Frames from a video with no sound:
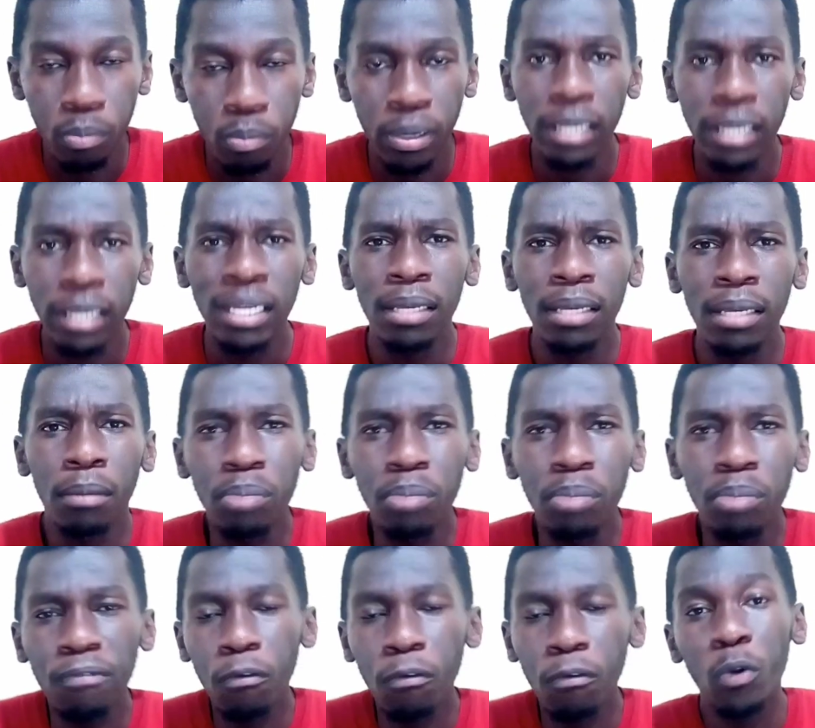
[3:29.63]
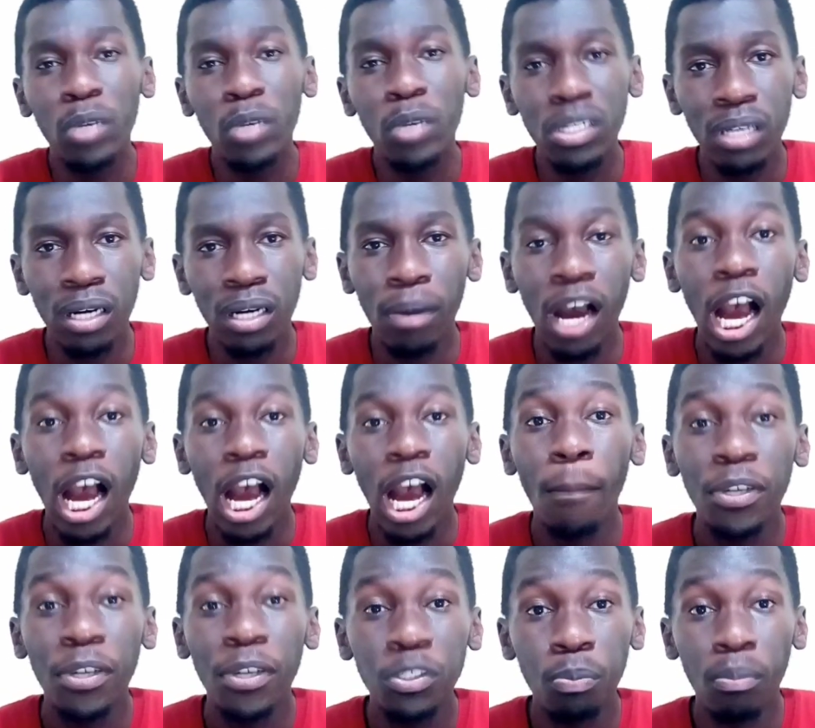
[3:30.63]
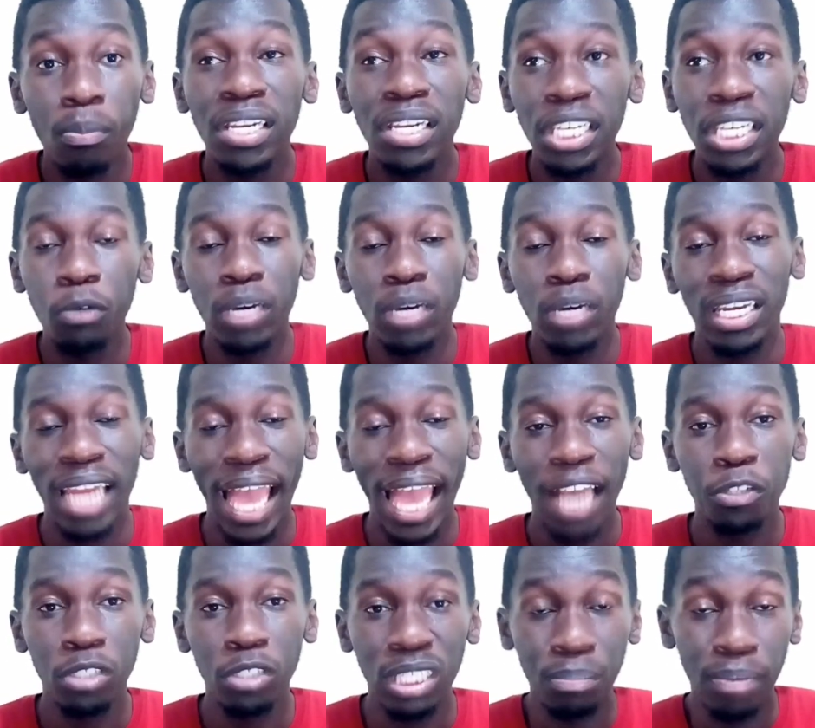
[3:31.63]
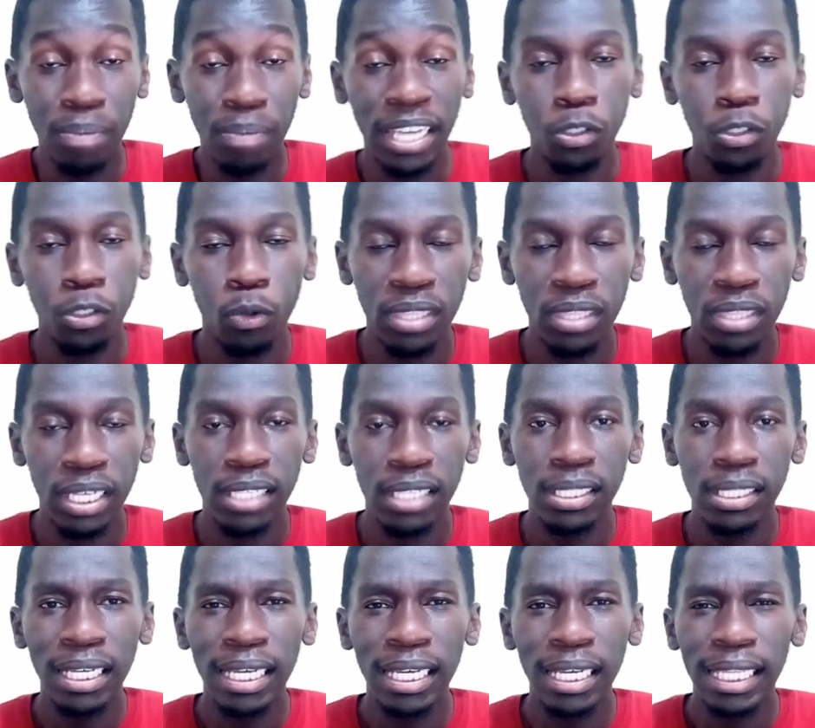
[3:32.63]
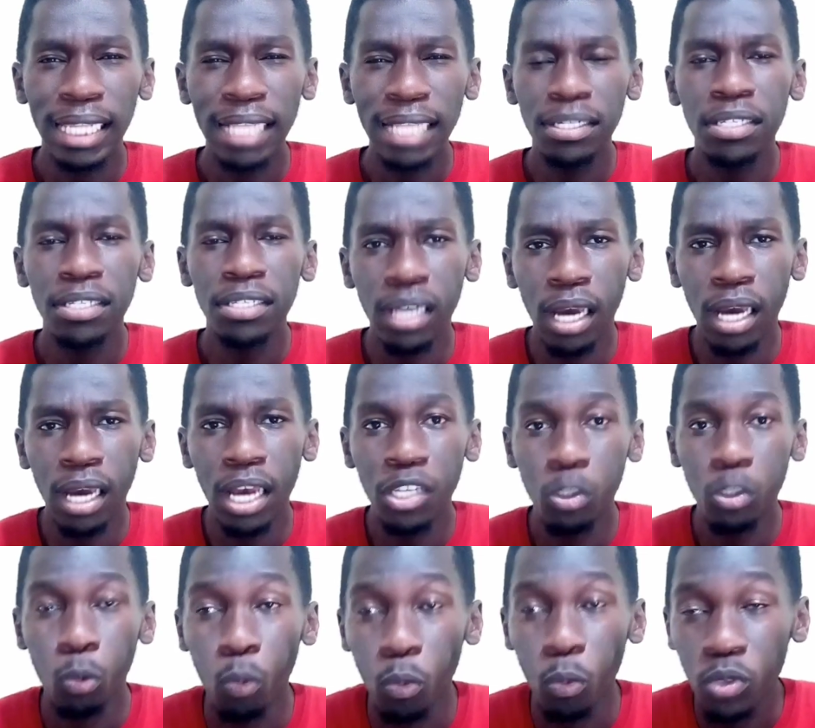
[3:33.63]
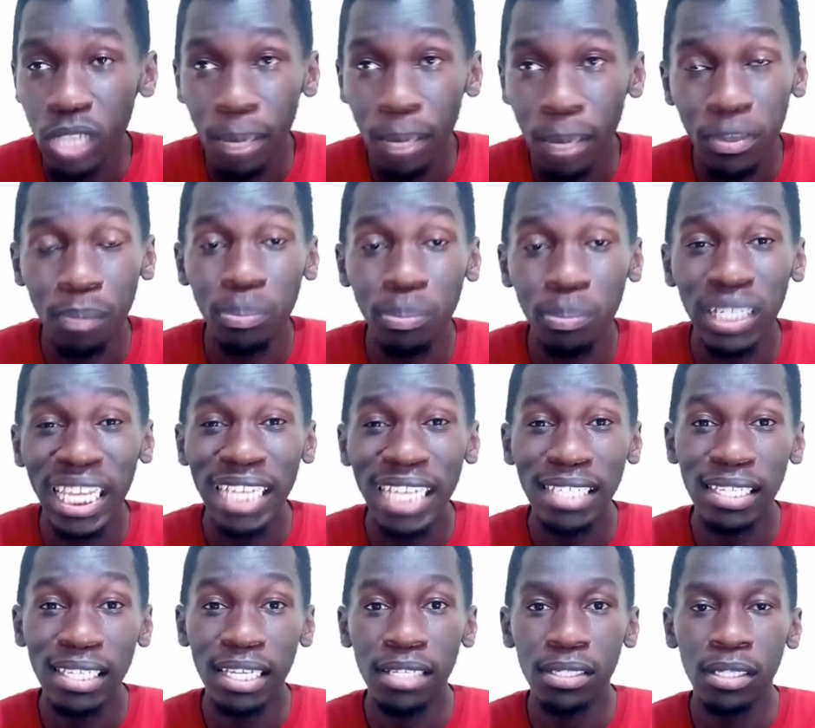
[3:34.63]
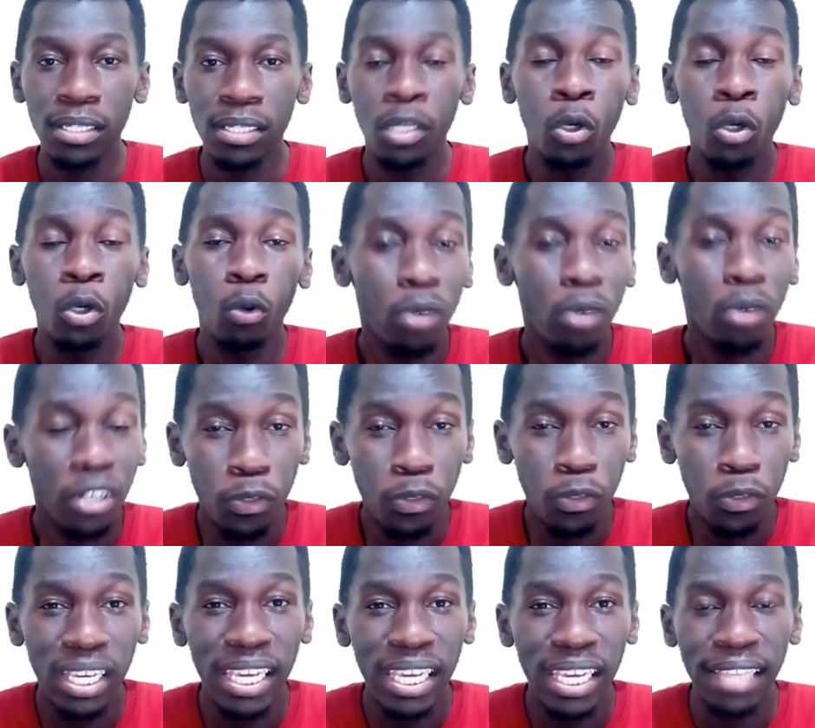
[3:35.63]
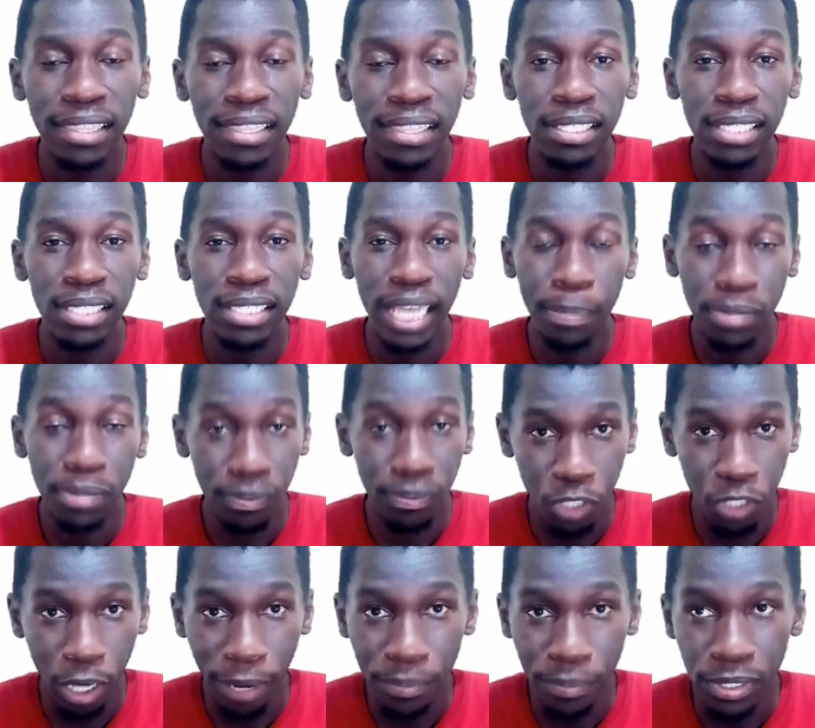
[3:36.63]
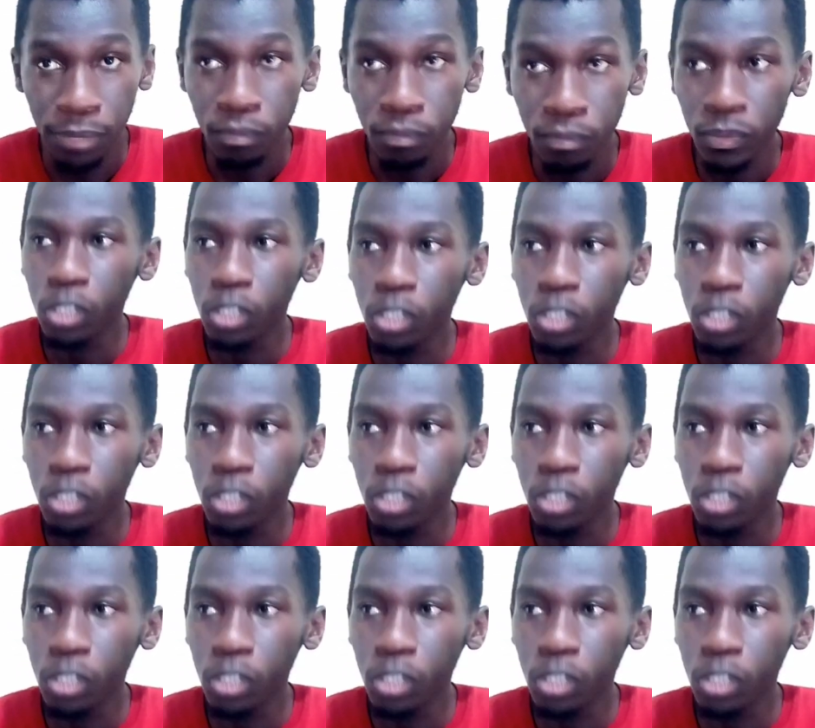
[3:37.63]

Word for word: But before we talk about how much money you can actually make doing this, let's discuss some of the places where you could get these types of jobs.